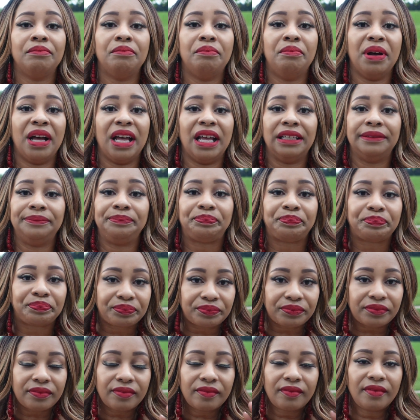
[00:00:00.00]
but
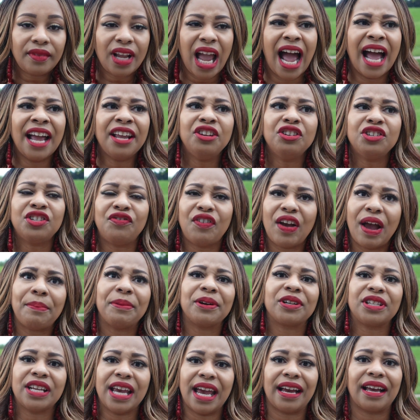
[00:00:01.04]
I use
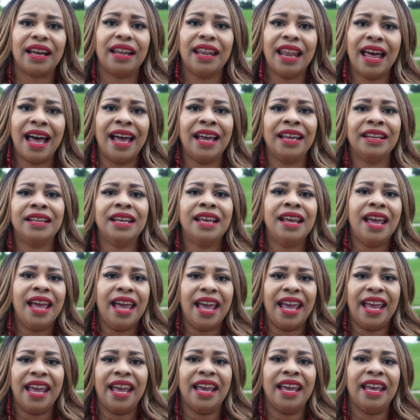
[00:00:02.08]
fabric tack a lot,
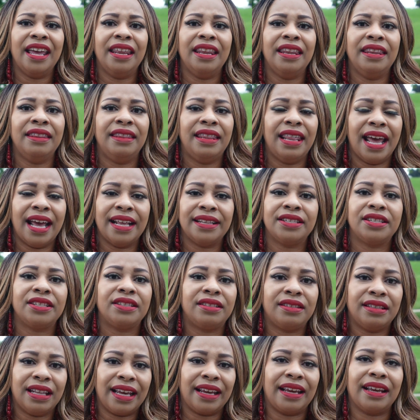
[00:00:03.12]
and that's,
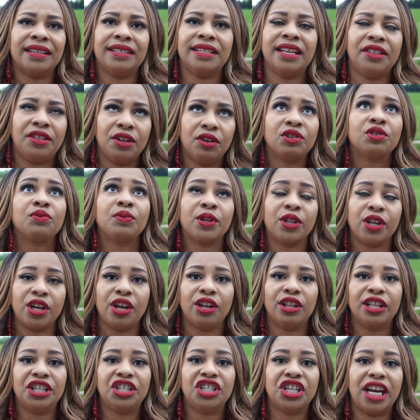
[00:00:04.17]
like I said, those were the
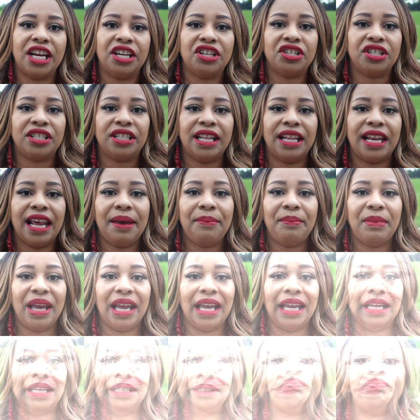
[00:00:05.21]
only changes that I
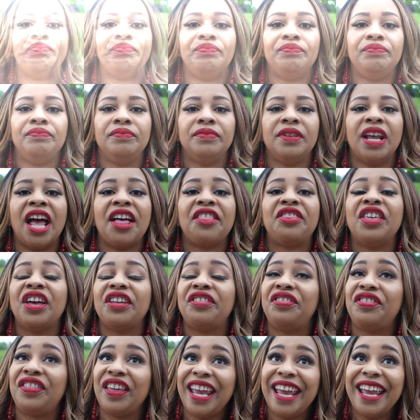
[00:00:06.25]
made. The
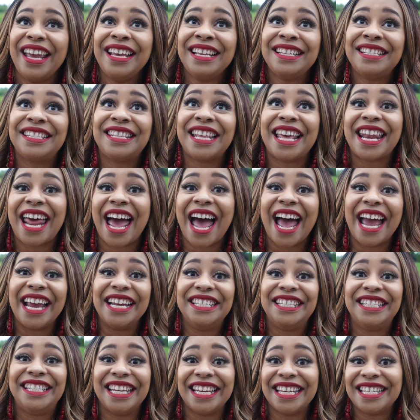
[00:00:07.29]
things that I
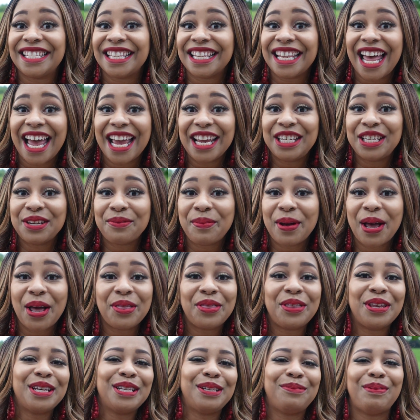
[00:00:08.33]
disliked
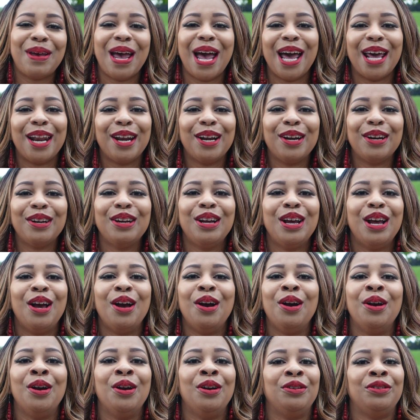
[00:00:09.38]
about this pattern,
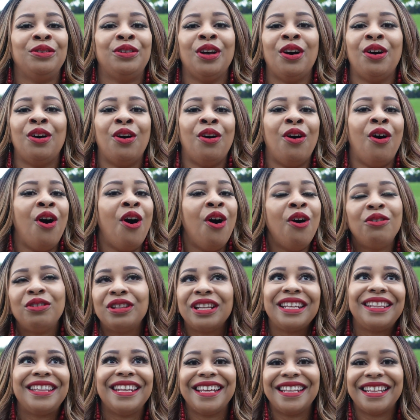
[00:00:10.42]
the
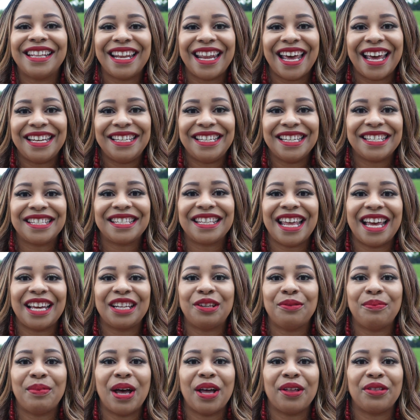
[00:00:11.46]
only thing that I
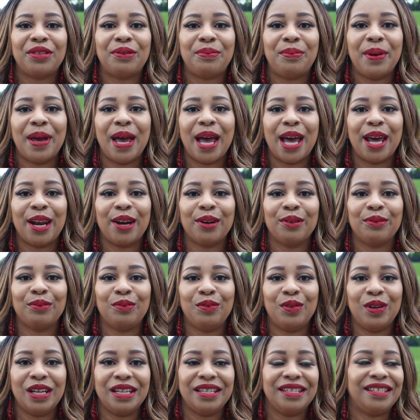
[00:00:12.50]
disliked about the pattern
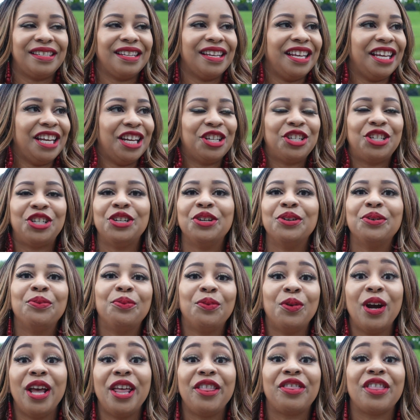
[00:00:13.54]
was the issue
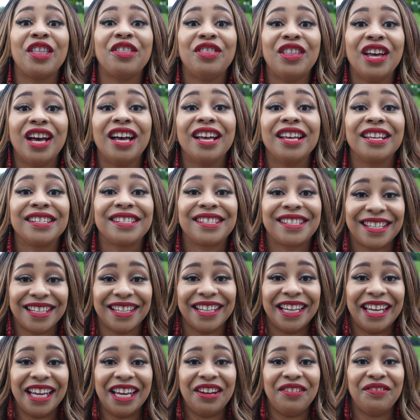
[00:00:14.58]
with the
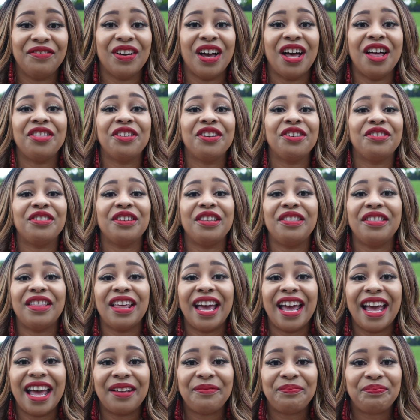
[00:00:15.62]
sleeve. Other than
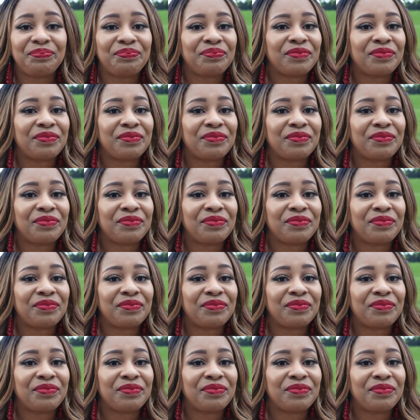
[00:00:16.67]
that,